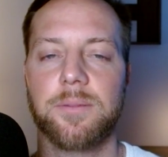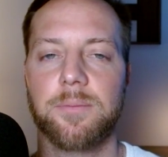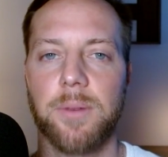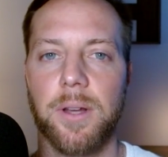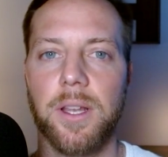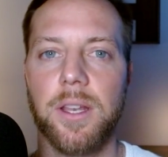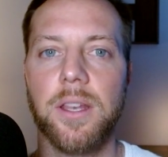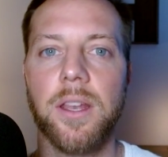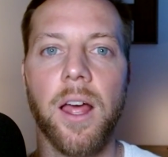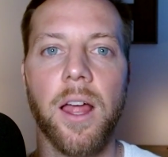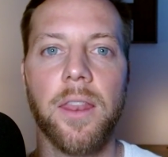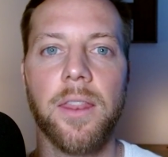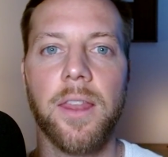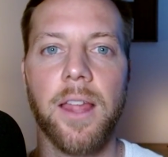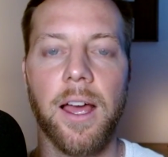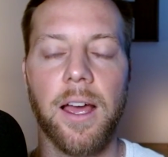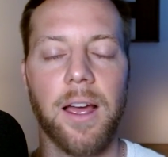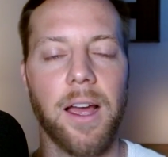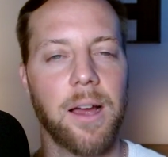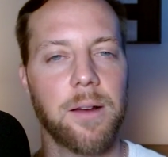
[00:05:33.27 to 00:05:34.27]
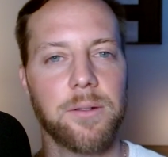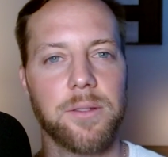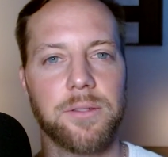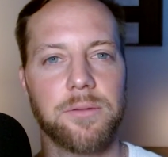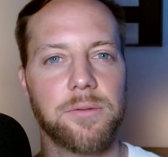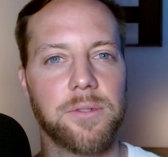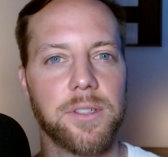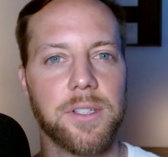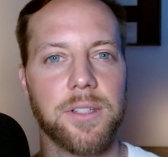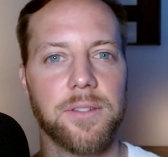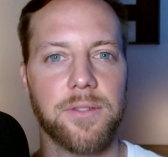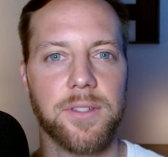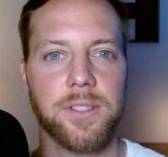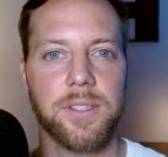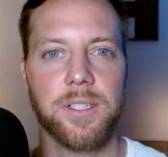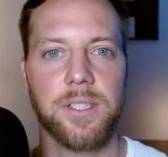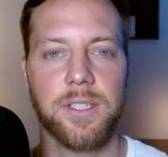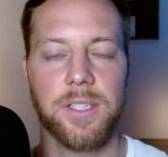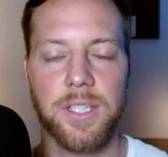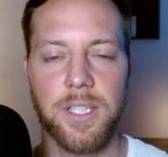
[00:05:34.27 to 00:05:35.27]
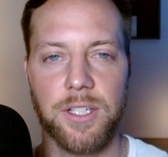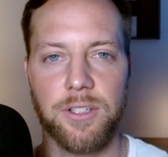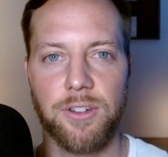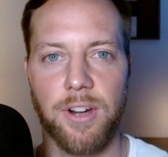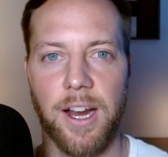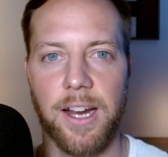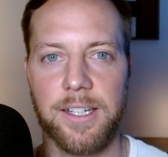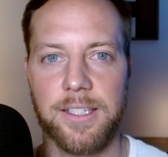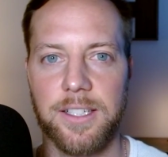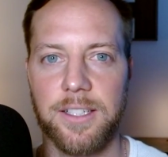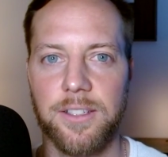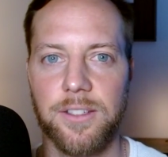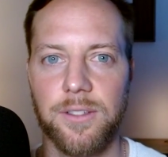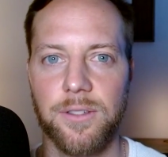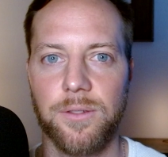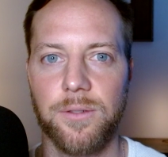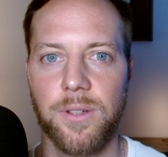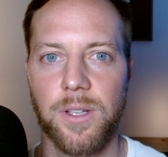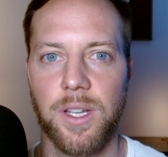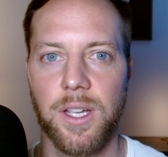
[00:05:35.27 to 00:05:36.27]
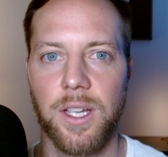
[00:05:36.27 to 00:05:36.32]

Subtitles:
but none that I was really physically attracted to.